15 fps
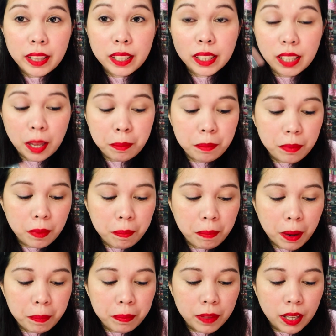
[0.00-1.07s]
that I
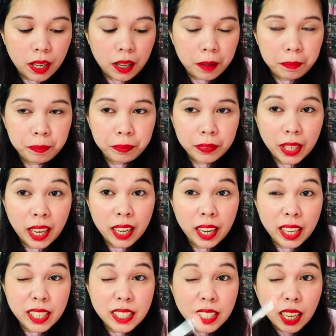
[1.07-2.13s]
popped an
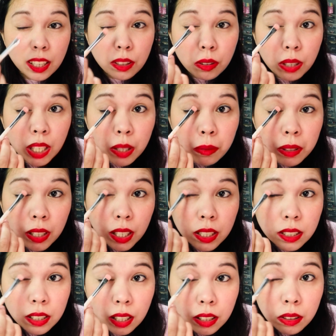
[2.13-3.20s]
eyeshadow, liquid
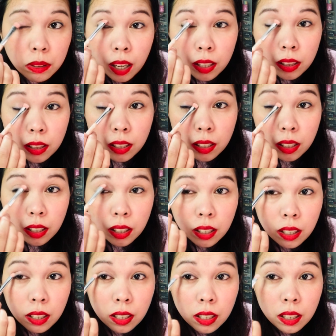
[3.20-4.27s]
eyeshadow under.
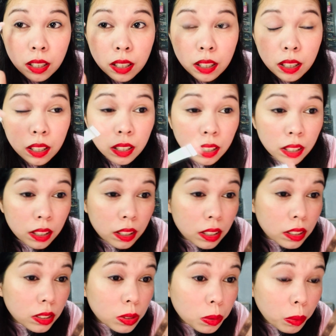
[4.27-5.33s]

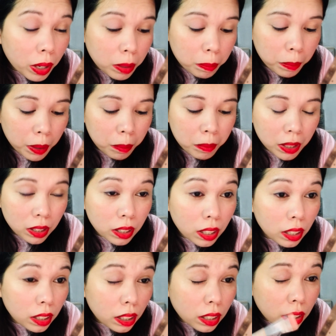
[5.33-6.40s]
It's quite
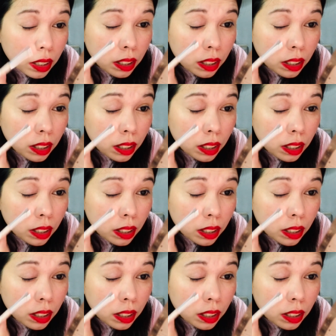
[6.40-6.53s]
pigmented.